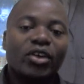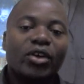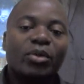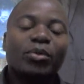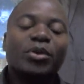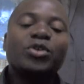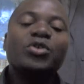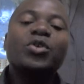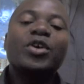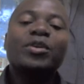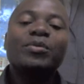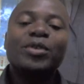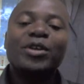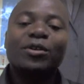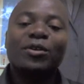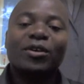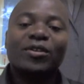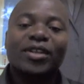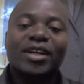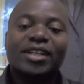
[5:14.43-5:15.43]
But you and me
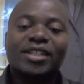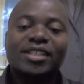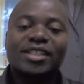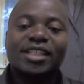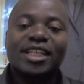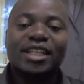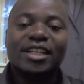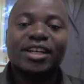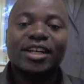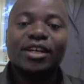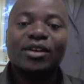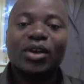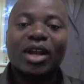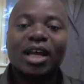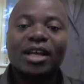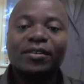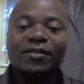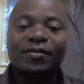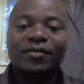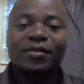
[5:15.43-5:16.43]
know that in real
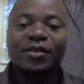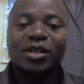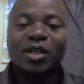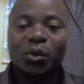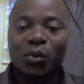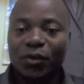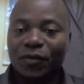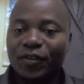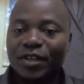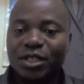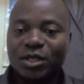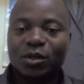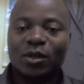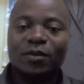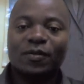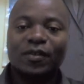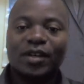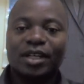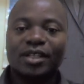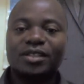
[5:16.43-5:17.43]
life, we face
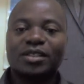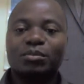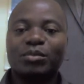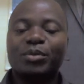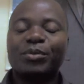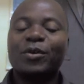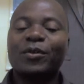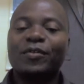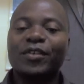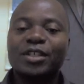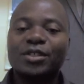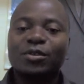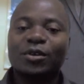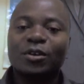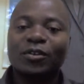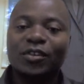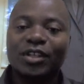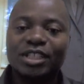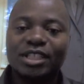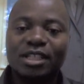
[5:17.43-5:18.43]
conflicts. People face
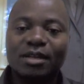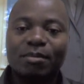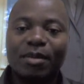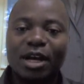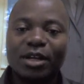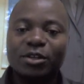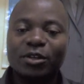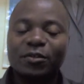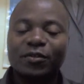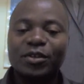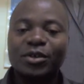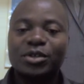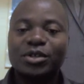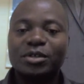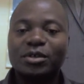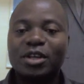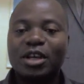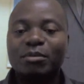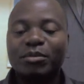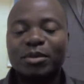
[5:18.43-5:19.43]
conflicts in the battlefield,
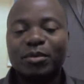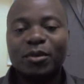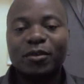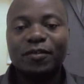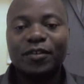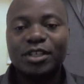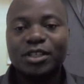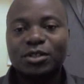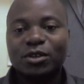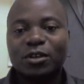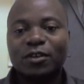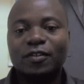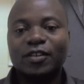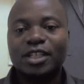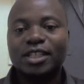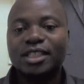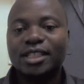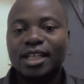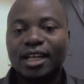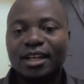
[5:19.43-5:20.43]
people face
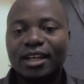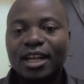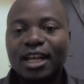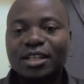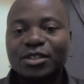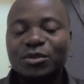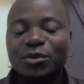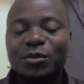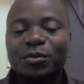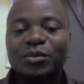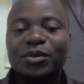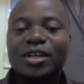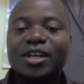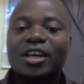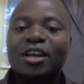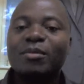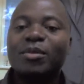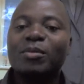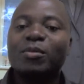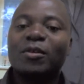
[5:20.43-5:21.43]
conflicts in the classroom,
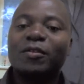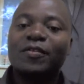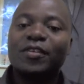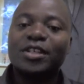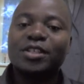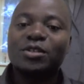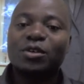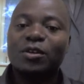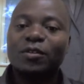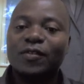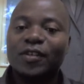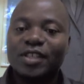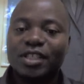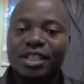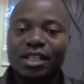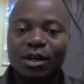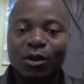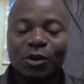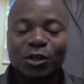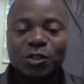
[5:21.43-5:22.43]
people face conflicts
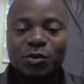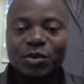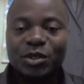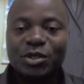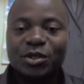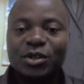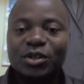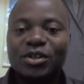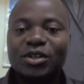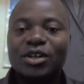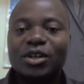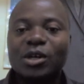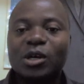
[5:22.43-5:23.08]
in the hospital.